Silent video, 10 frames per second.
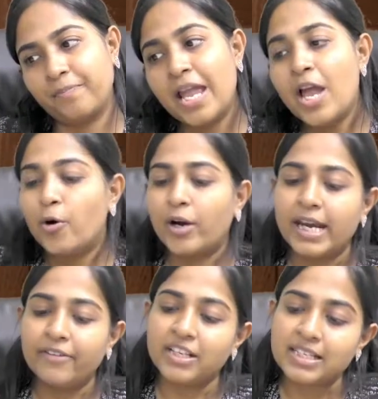Okay, if
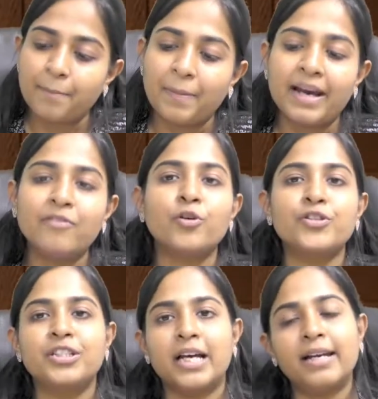the supply was
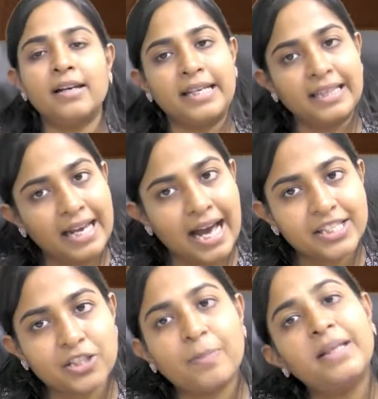done in the last month,